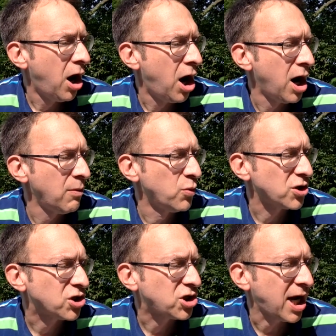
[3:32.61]
Arm
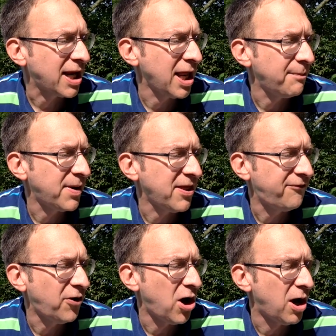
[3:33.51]
was shaken up by the
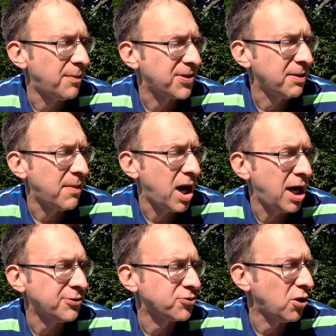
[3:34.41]
fall, but the
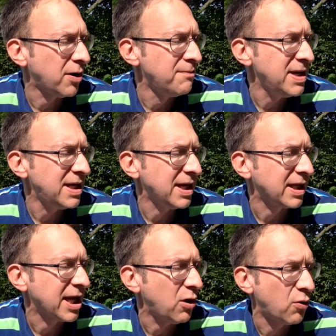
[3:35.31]
Mahandro
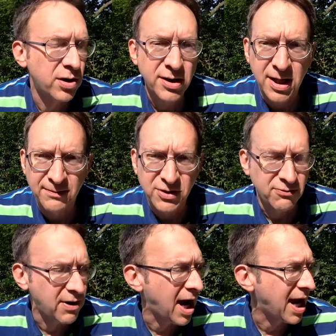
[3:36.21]
immediately ordered him
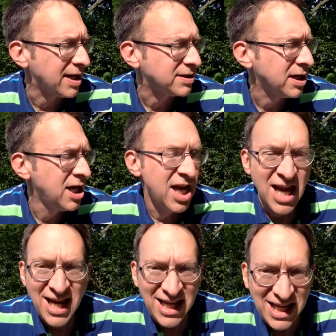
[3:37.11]
to rise.
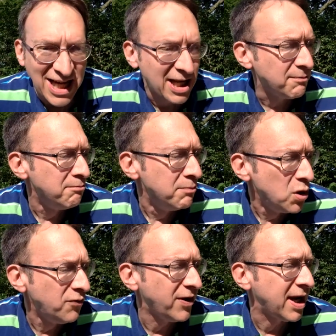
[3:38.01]
Get
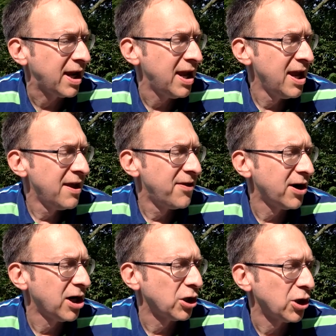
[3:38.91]
moving.
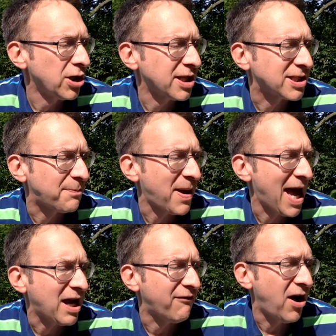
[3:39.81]
They're alert as a
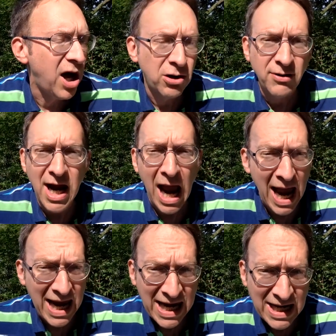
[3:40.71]
pack of hungry
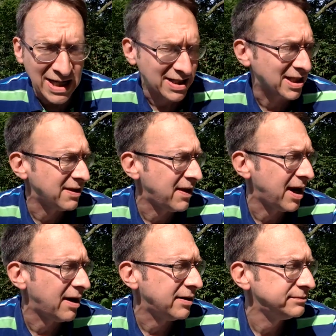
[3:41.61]
hyenas in
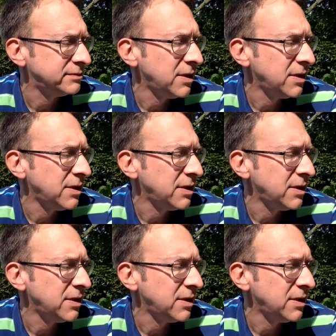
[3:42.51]
there.